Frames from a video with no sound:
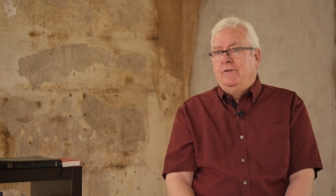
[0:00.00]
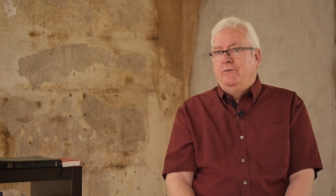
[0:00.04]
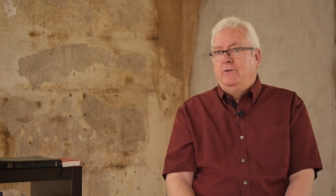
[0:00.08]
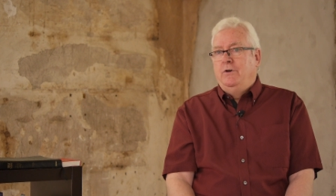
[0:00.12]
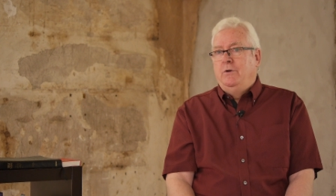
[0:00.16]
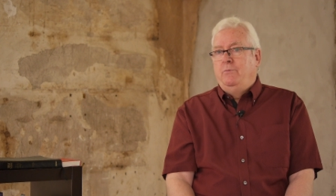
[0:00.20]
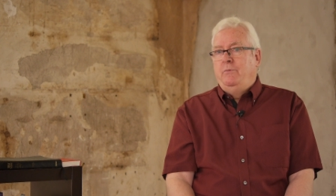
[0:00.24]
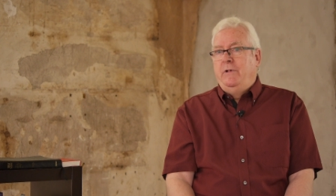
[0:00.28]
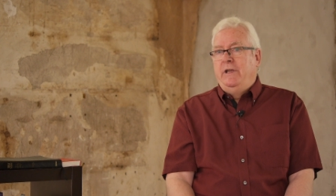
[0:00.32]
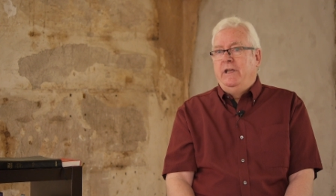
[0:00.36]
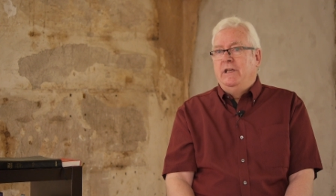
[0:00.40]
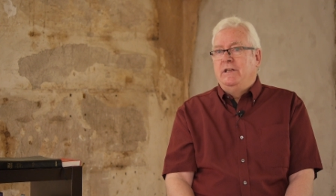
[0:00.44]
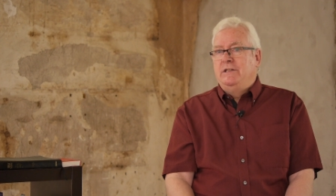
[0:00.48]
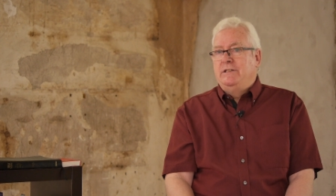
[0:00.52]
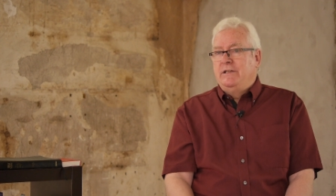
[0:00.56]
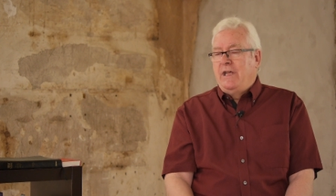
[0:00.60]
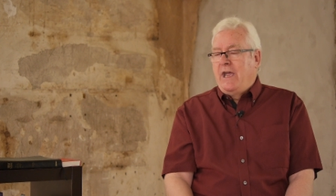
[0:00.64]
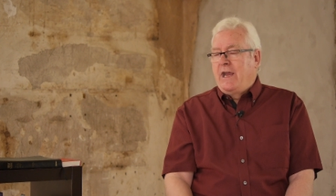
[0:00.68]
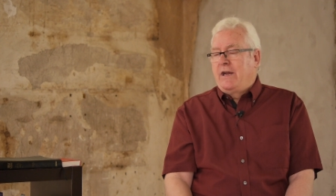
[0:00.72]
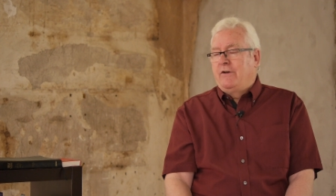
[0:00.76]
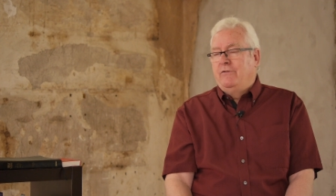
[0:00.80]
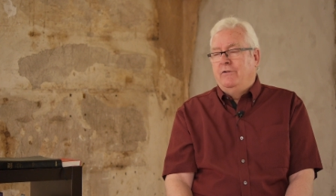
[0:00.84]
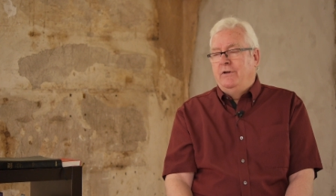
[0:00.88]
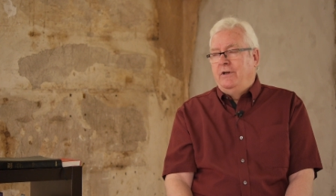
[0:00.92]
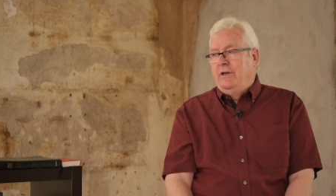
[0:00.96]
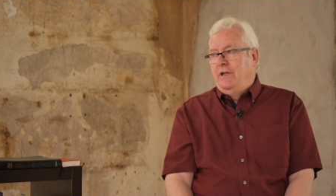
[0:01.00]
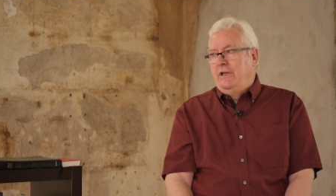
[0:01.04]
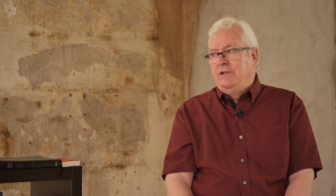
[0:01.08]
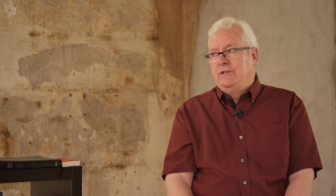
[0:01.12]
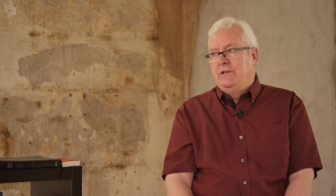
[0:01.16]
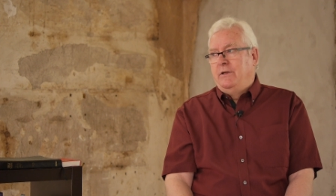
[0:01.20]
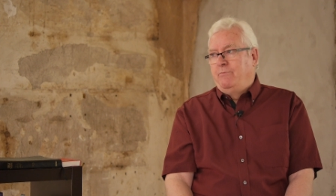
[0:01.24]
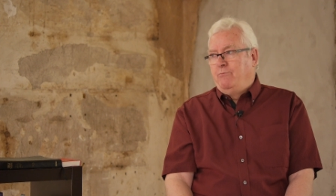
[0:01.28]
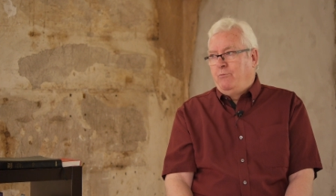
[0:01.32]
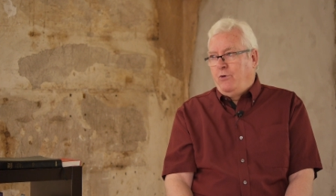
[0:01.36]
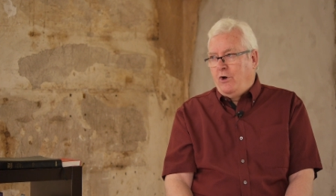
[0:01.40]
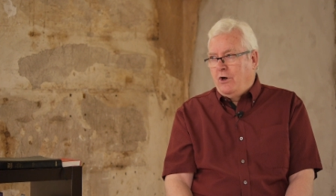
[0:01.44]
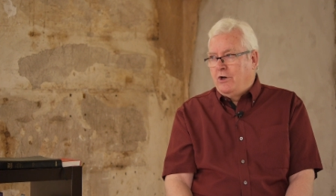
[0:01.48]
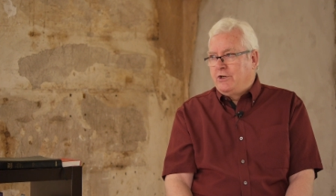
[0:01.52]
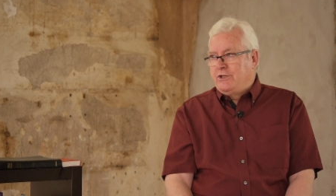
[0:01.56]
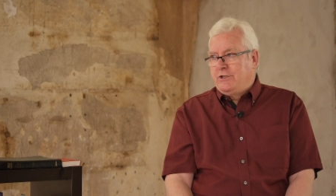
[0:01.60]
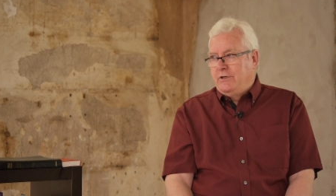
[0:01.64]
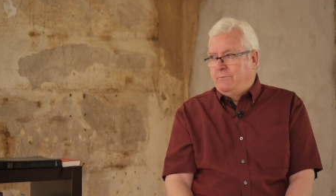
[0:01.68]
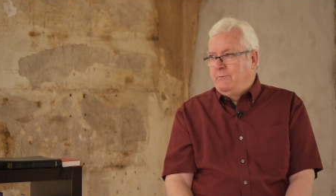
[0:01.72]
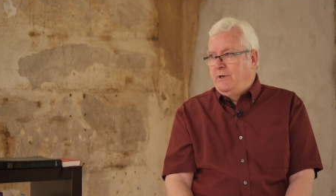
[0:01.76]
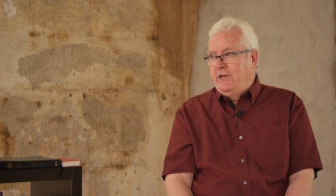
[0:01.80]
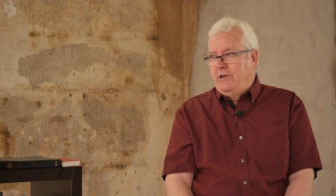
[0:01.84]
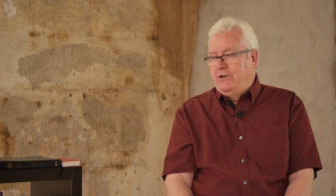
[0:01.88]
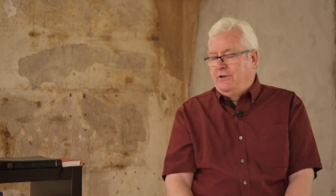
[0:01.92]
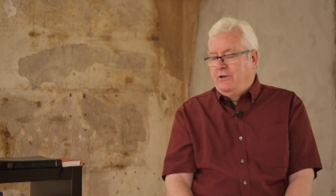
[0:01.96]
would be as accurate as it
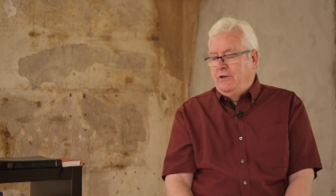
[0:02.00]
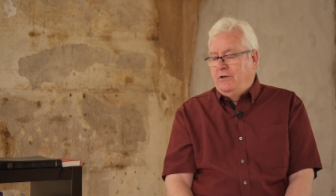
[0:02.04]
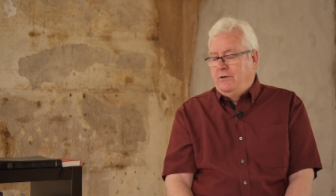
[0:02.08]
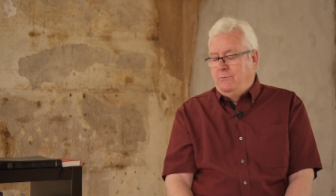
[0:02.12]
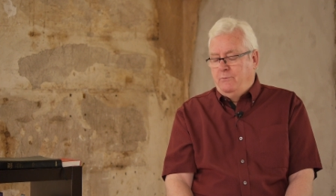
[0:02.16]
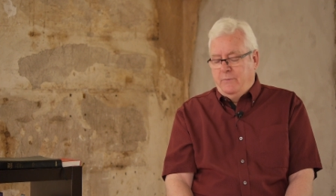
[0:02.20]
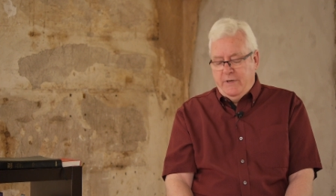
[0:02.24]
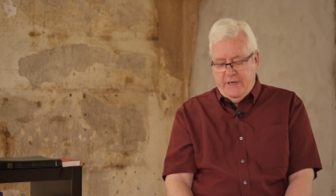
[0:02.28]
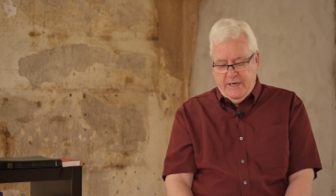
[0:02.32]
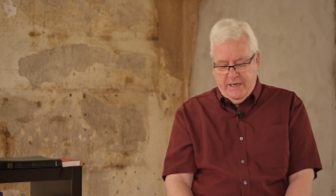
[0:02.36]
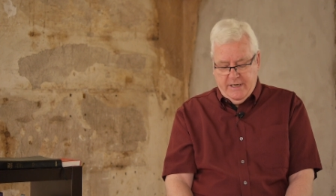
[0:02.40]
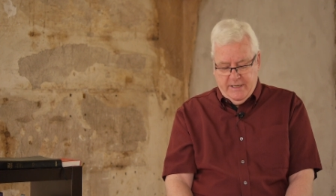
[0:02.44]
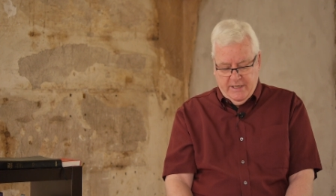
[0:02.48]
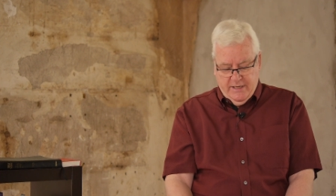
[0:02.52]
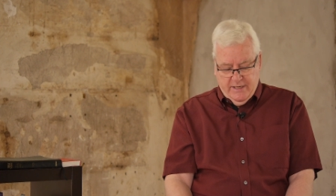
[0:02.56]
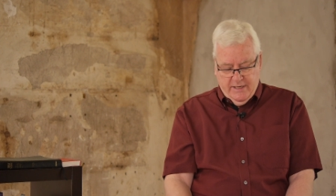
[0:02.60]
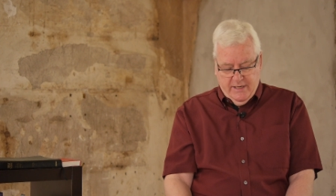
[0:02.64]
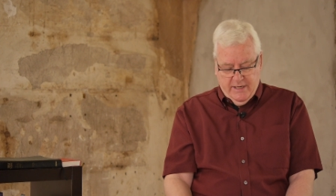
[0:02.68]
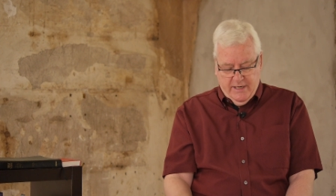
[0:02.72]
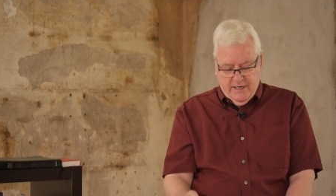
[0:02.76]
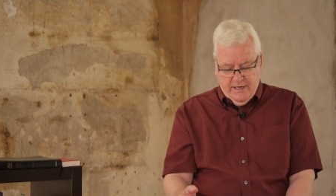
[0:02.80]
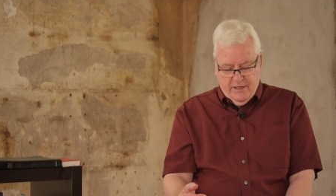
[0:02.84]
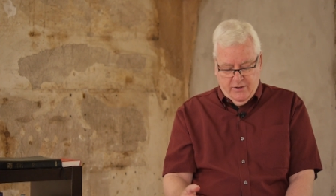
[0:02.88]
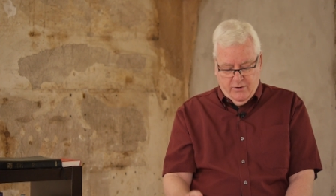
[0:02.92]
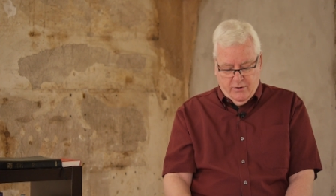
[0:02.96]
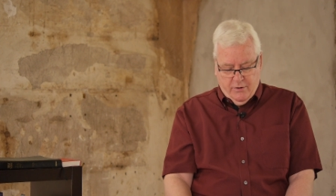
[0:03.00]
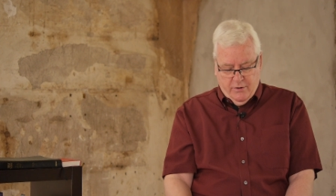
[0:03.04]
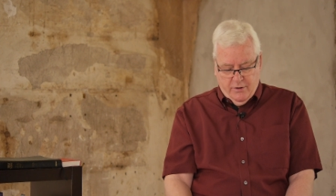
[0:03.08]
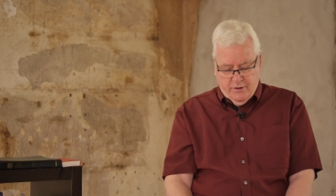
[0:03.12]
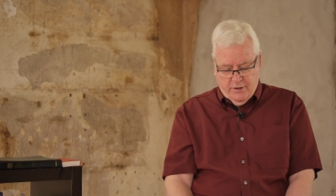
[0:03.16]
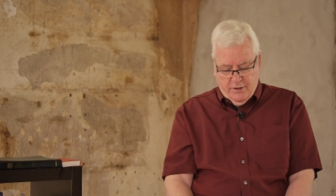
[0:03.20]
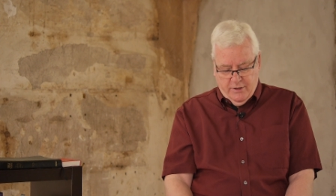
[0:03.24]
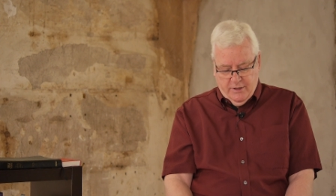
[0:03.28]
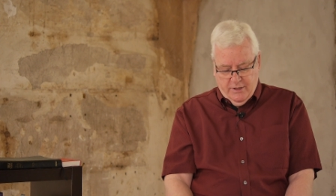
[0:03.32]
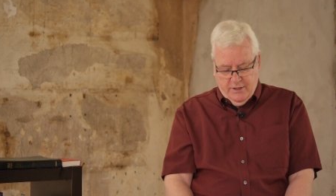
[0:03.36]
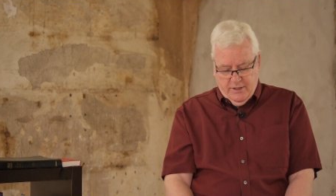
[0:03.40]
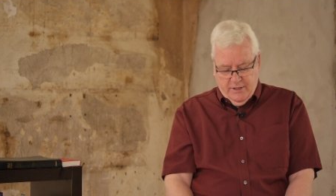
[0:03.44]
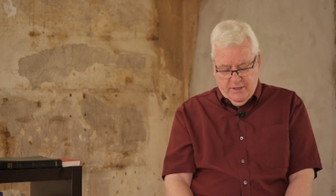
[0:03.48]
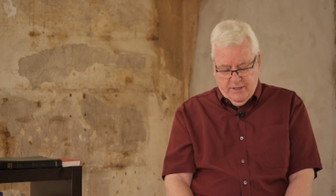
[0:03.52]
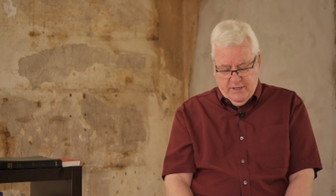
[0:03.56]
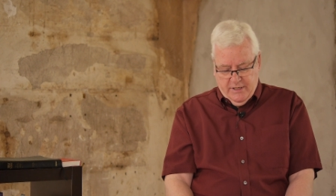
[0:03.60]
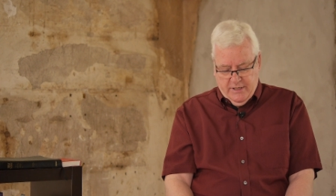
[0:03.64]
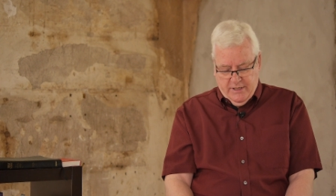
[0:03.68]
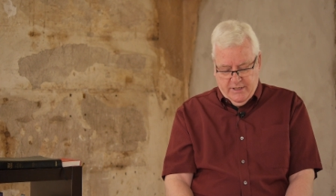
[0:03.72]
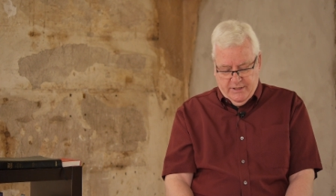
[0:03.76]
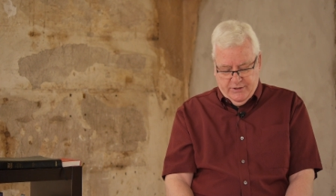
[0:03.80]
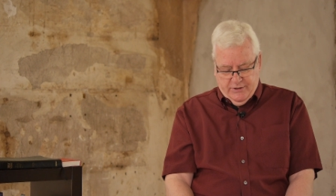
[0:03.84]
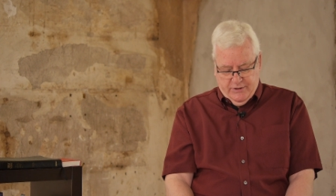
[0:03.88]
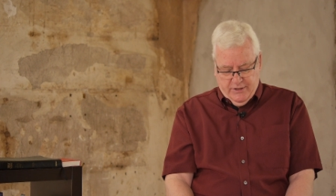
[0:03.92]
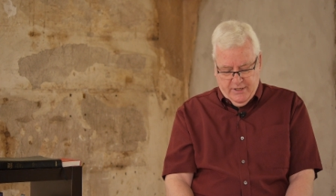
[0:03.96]
possibly could be in order
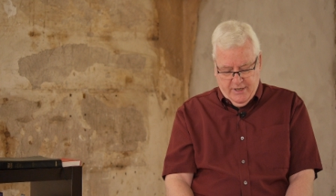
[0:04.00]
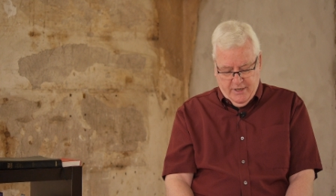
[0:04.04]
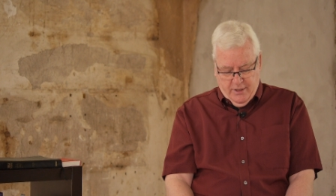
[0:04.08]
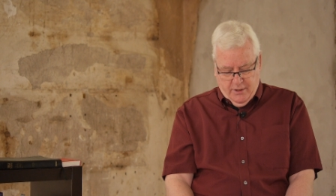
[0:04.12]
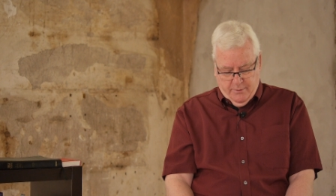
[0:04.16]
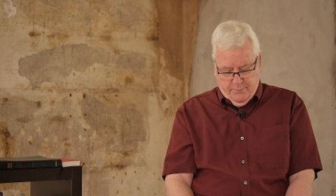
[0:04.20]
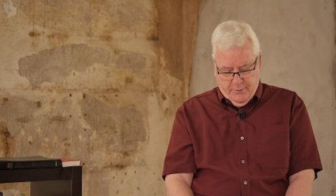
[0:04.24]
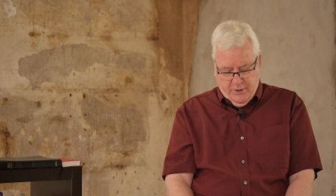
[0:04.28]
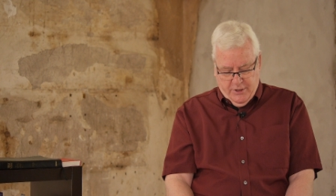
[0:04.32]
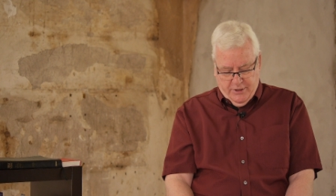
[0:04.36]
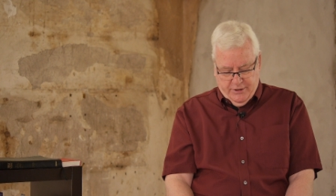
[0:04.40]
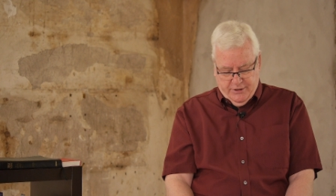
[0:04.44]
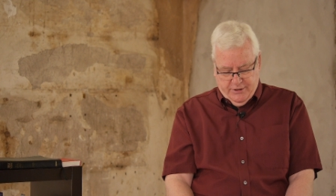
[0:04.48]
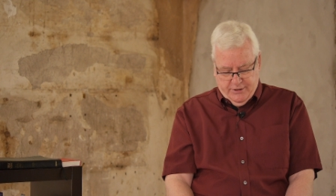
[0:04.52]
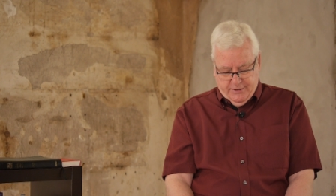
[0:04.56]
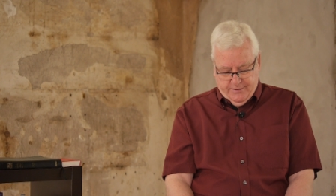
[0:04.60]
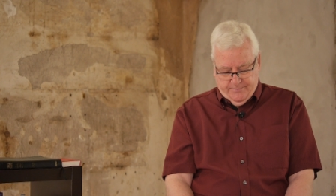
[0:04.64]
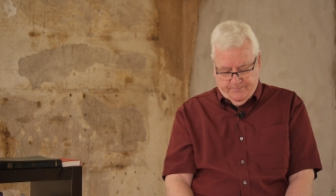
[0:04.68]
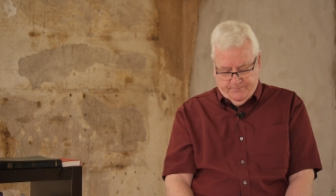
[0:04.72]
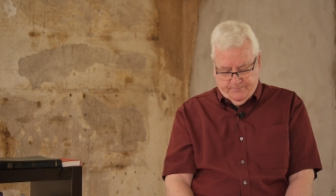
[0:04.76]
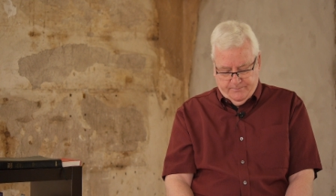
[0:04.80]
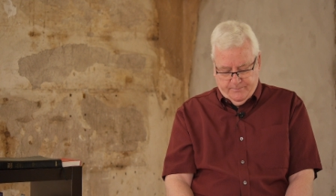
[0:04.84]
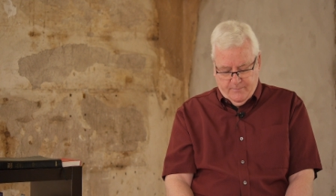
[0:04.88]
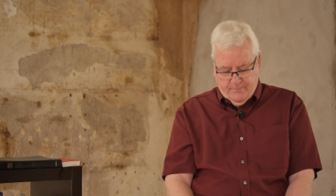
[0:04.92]
uh, to help us.